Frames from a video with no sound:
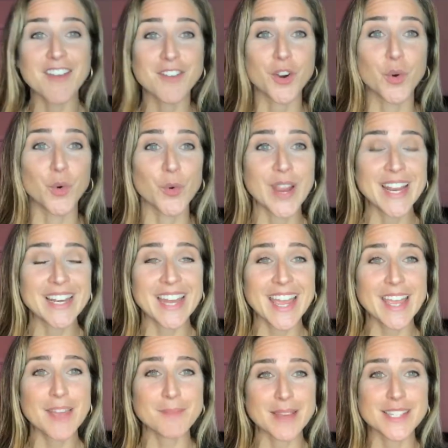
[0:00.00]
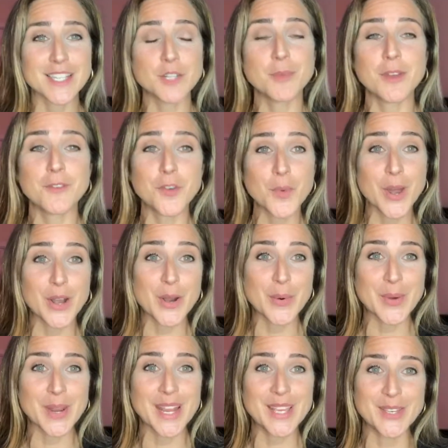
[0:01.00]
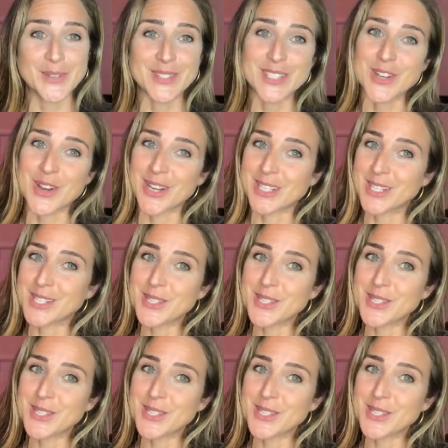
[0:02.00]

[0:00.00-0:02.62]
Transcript: a great night. Message me if you want to know what I use. Talk to you